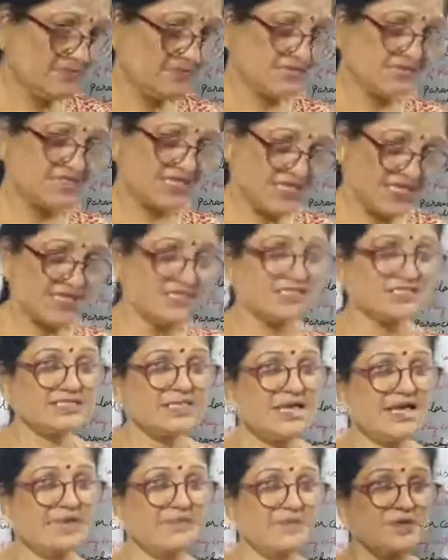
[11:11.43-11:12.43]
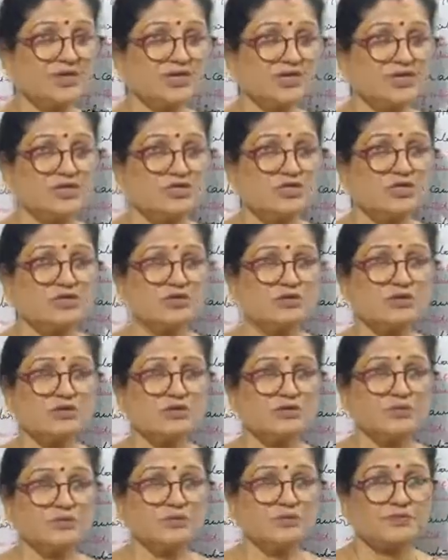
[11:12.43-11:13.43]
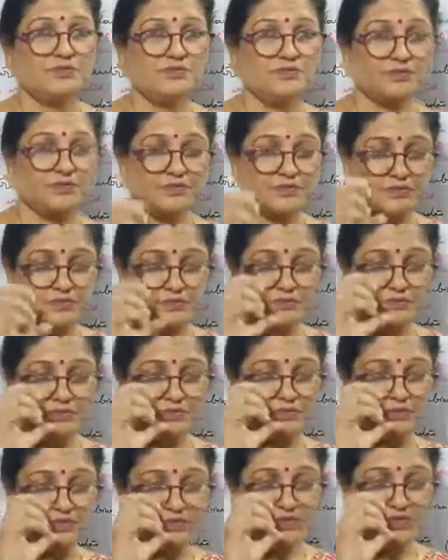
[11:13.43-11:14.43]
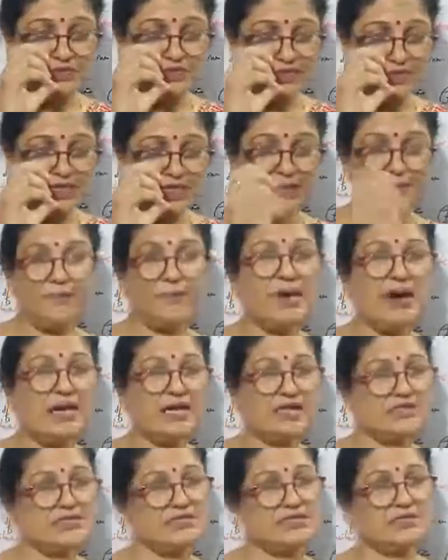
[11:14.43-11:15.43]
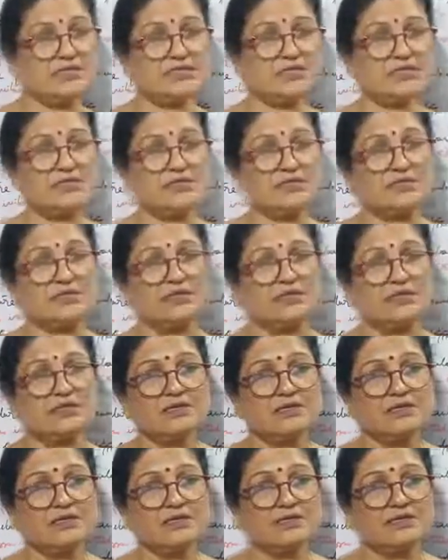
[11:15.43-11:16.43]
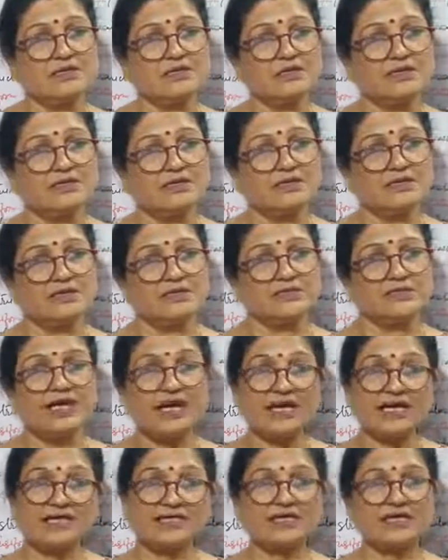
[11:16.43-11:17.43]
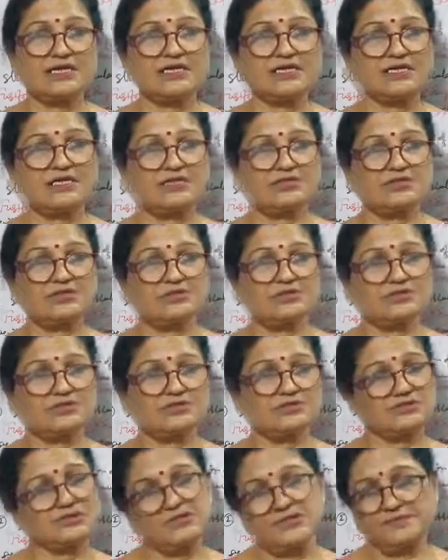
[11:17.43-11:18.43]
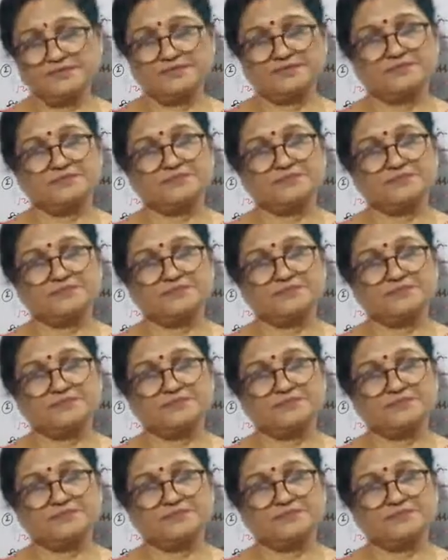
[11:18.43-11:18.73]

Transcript: cell sap to impart the dark color to them.